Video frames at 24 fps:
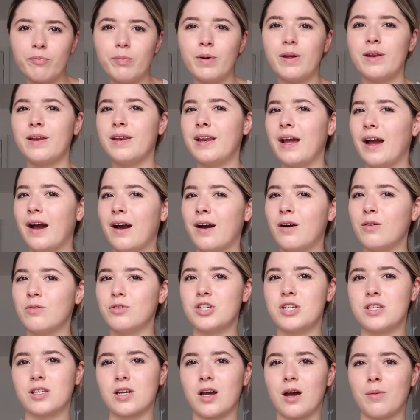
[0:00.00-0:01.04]
but now
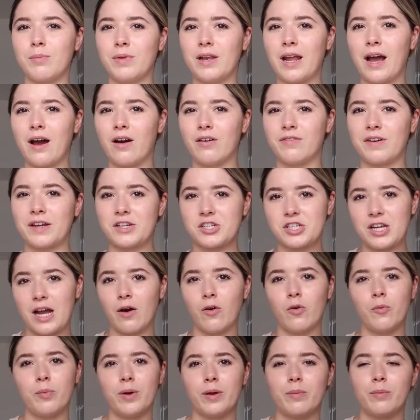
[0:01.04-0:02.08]
she's coming out of her
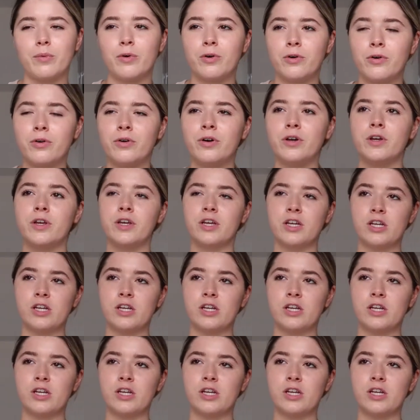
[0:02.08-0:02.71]
shell a bit more.